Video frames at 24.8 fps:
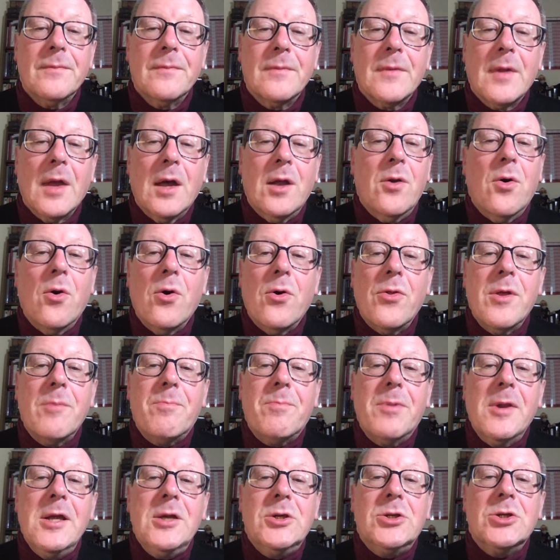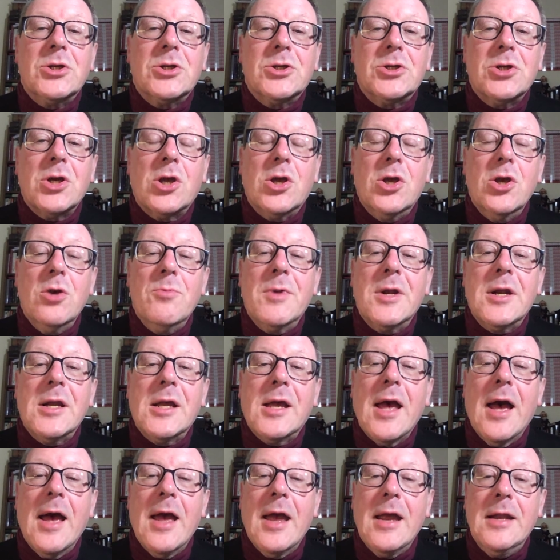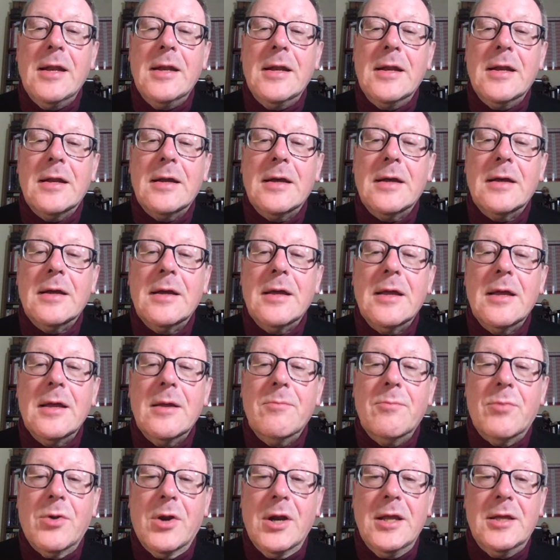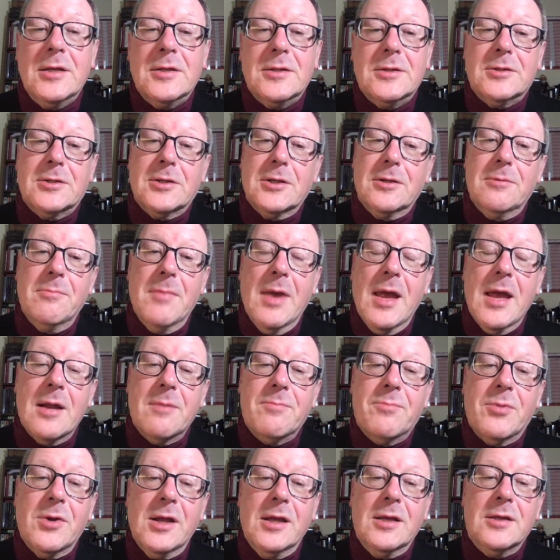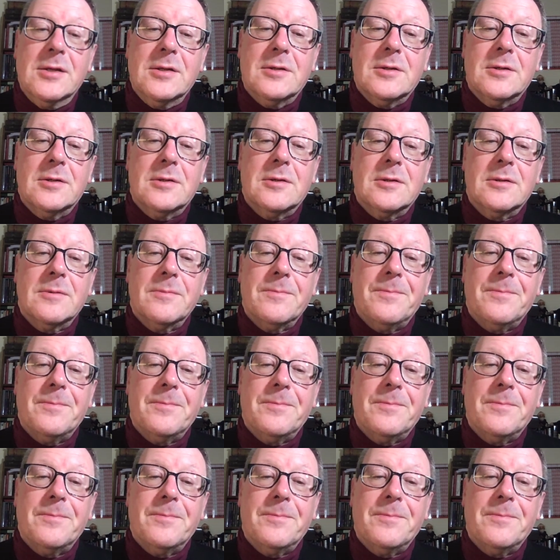and all the pleasures of humankind, breasts and mair breasts.